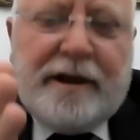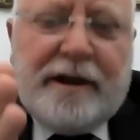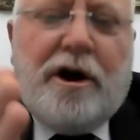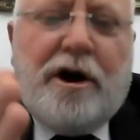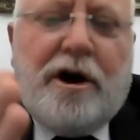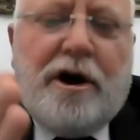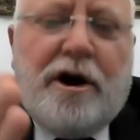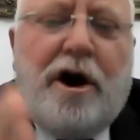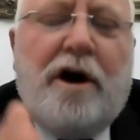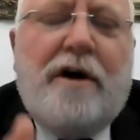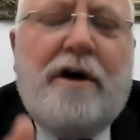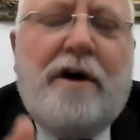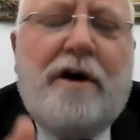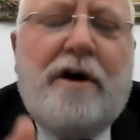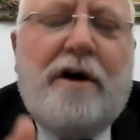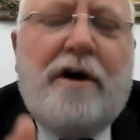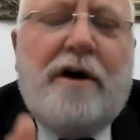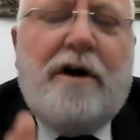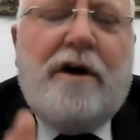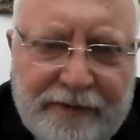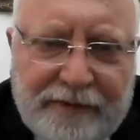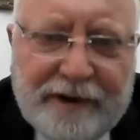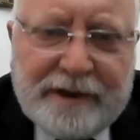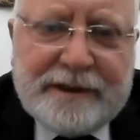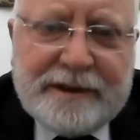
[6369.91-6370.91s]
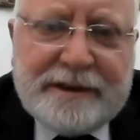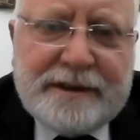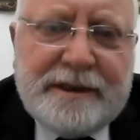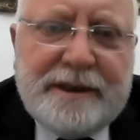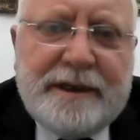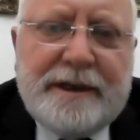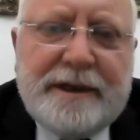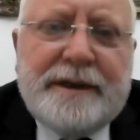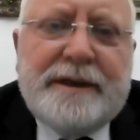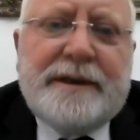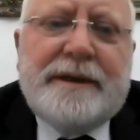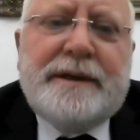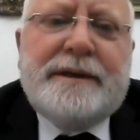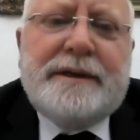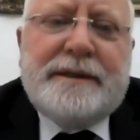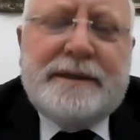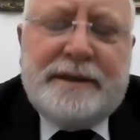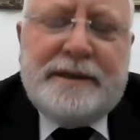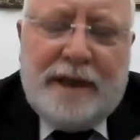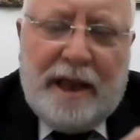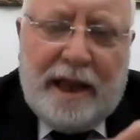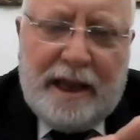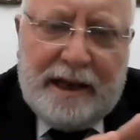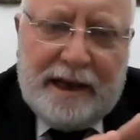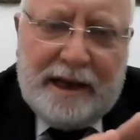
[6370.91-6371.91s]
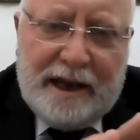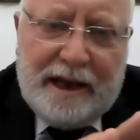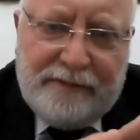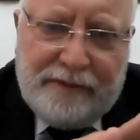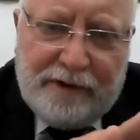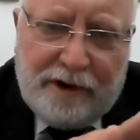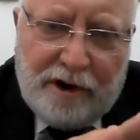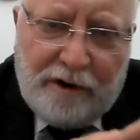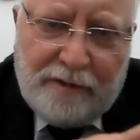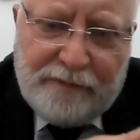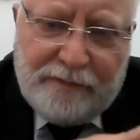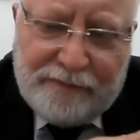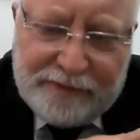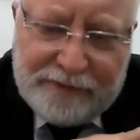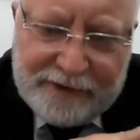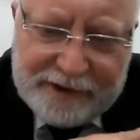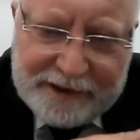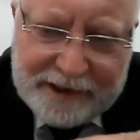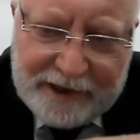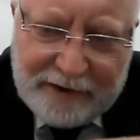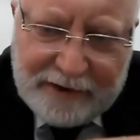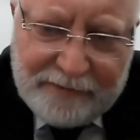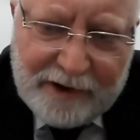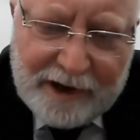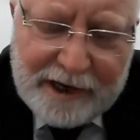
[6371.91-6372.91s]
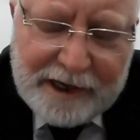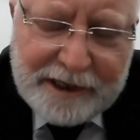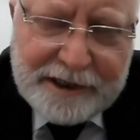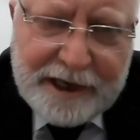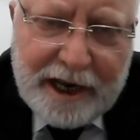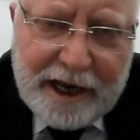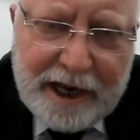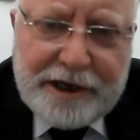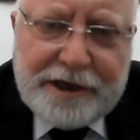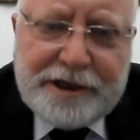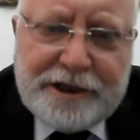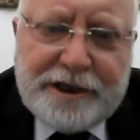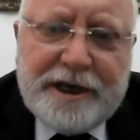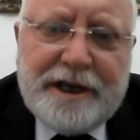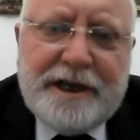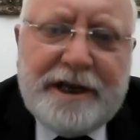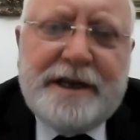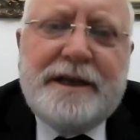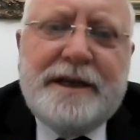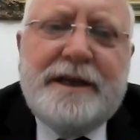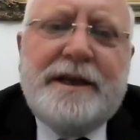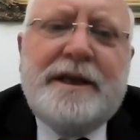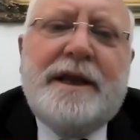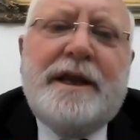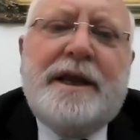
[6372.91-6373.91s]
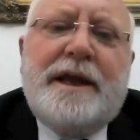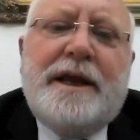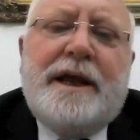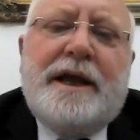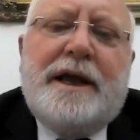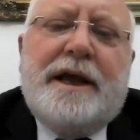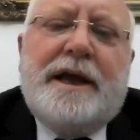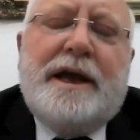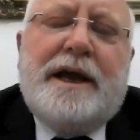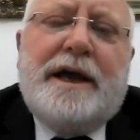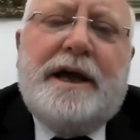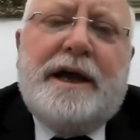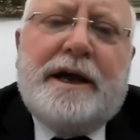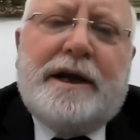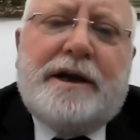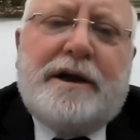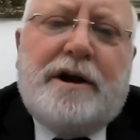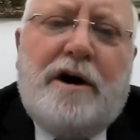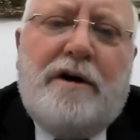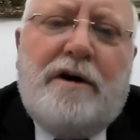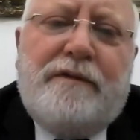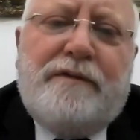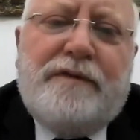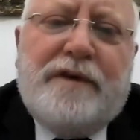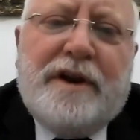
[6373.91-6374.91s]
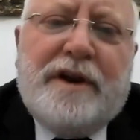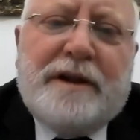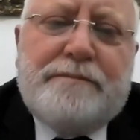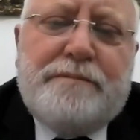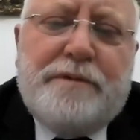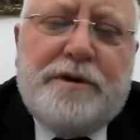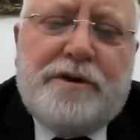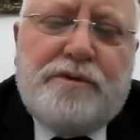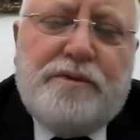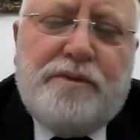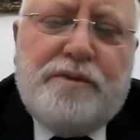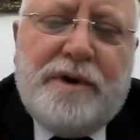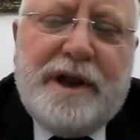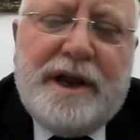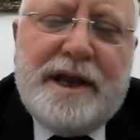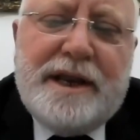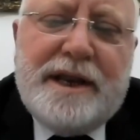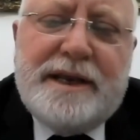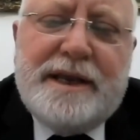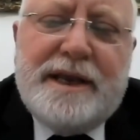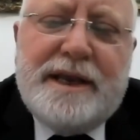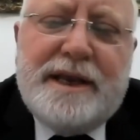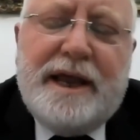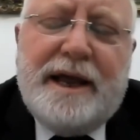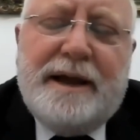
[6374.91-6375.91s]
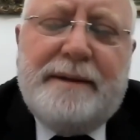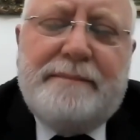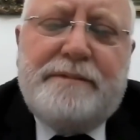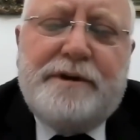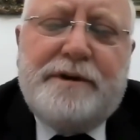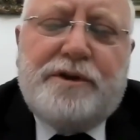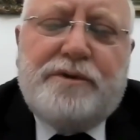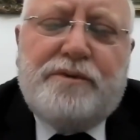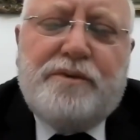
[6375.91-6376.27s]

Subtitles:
All levels, level of civilization, conflict between the